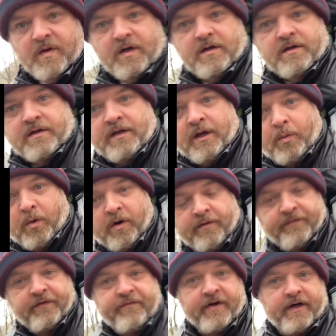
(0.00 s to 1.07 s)
Yeah, word
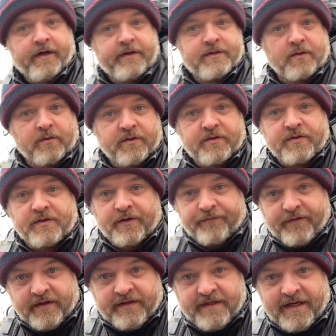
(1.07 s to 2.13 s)
of advice, don't let yourself
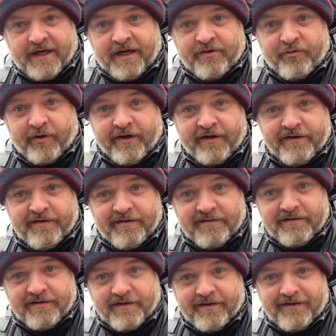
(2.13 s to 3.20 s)
get dehydrated.
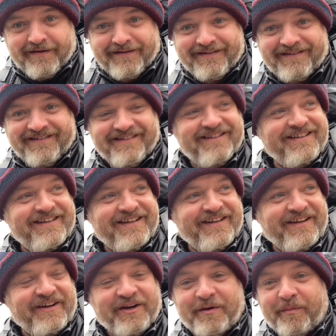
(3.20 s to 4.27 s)

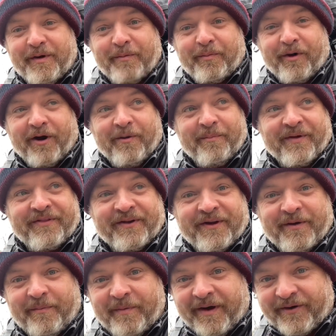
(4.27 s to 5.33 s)
It could be a problem. I think
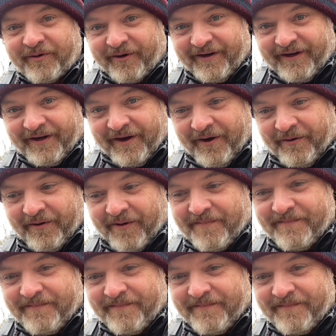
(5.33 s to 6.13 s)
I'm back ready to go though.